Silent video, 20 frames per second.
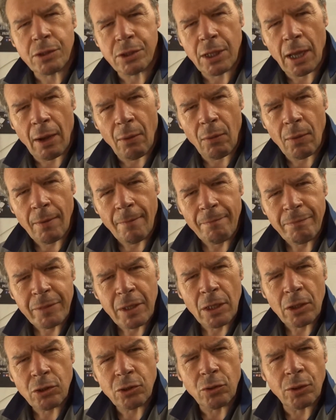now,
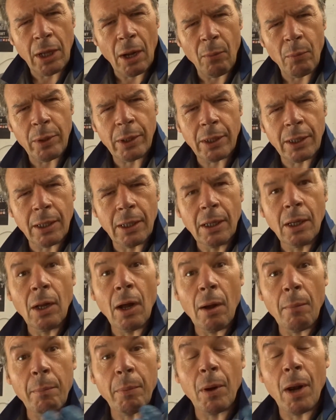so that we can
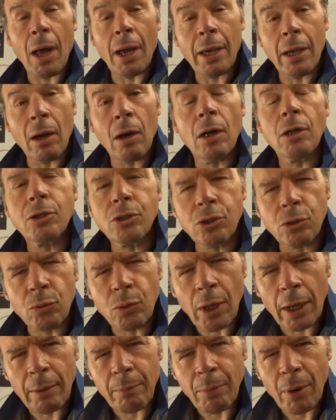apply our
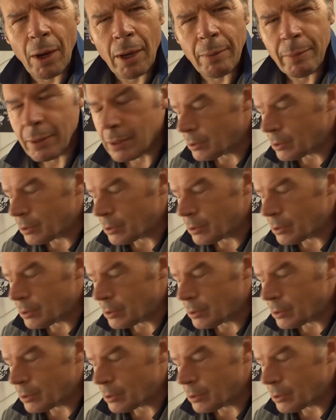2K primer.